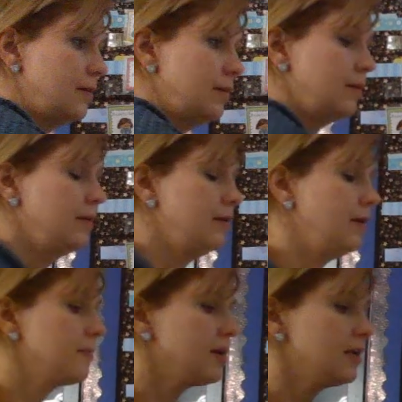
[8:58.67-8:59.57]
And I'm going to
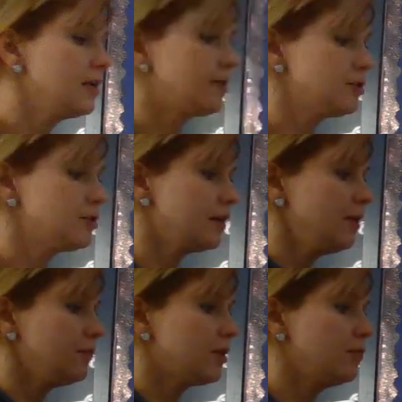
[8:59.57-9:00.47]
double check that with a
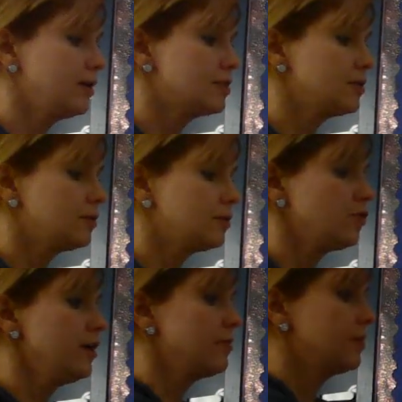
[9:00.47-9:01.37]
quick circle join. I'm going
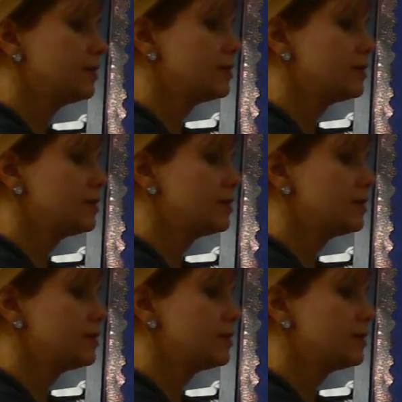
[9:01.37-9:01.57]
to start with